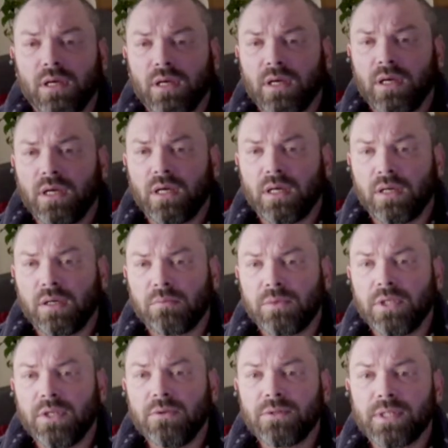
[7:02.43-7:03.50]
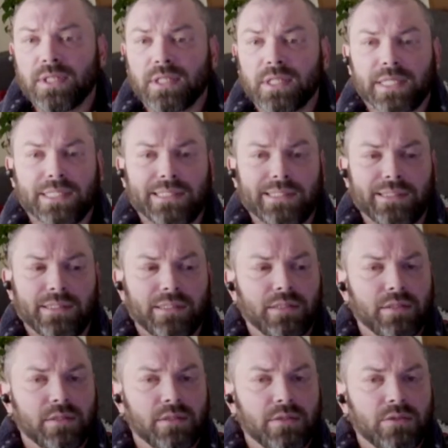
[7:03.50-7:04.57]
The other thing that I did
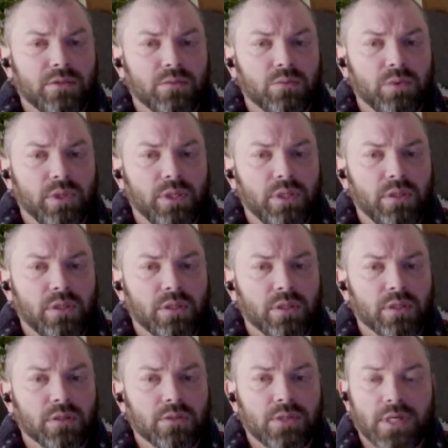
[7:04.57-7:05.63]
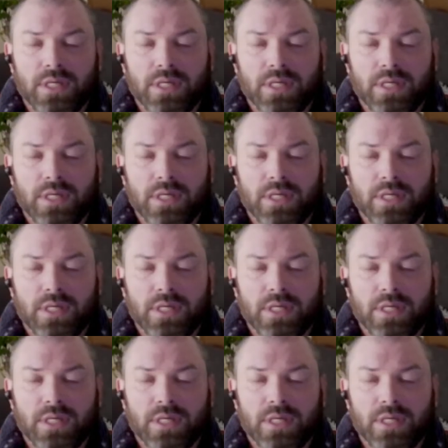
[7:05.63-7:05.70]
this week is I